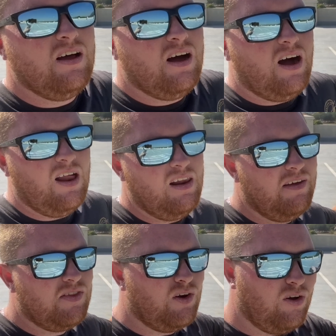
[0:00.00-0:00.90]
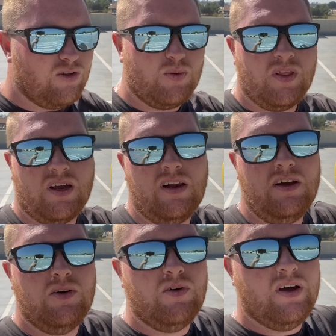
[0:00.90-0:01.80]
I learned a lot with the
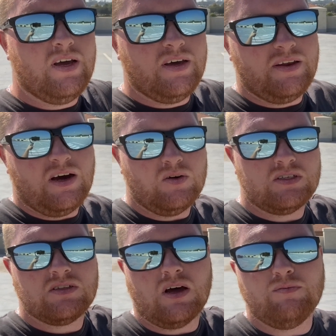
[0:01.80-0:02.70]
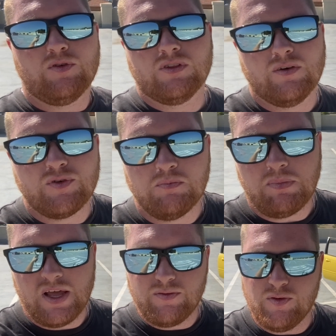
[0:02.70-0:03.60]
Clio, and now it's time for a different
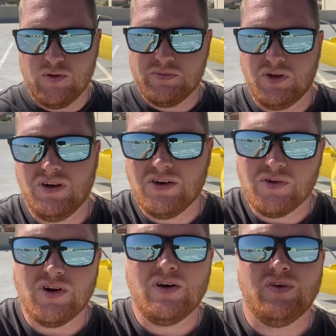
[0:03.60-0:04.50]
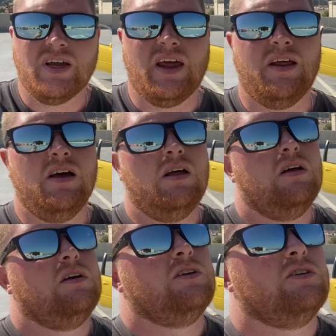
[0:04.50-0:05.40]
platform to learn all over again.
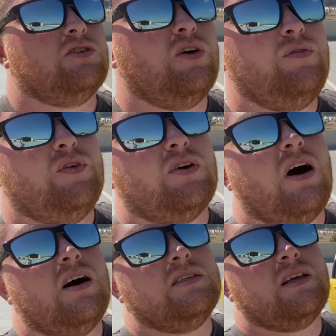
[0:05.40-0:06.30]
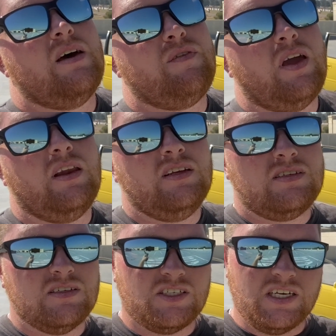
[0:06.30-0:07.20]
So if you guys have any
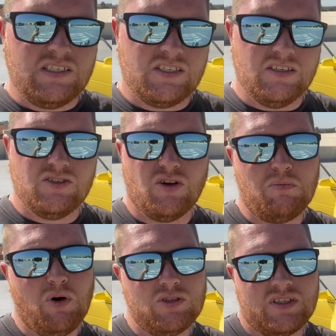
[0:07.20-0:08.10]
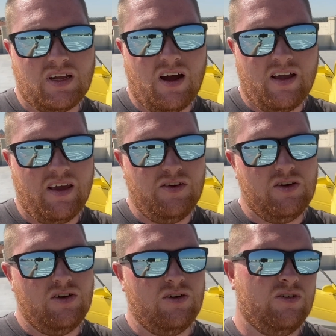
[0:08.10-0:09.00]
suggestions on mods that I can
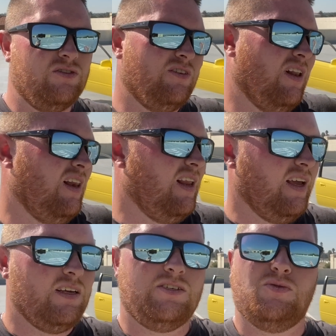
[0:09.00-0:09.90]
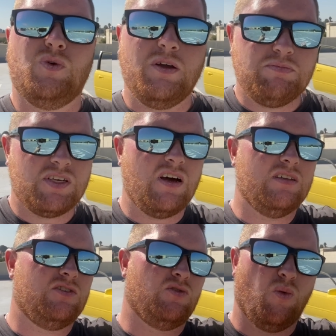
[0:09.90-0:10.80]
do, links,
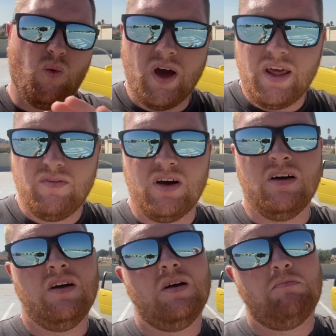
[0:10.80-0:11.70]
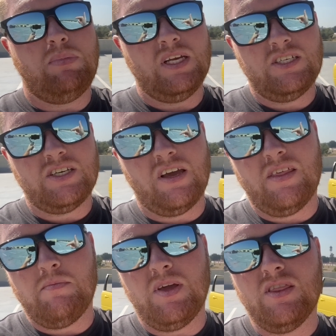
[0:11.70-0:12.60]
websites, whatever, please share
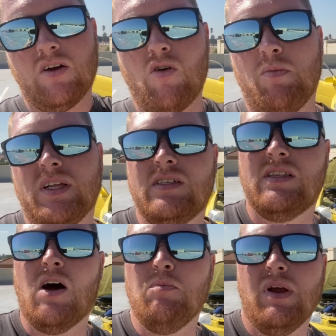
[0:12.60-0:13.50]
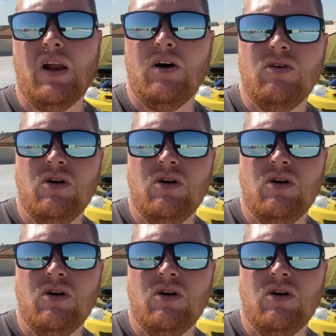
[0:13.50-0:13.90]
them in the comments down below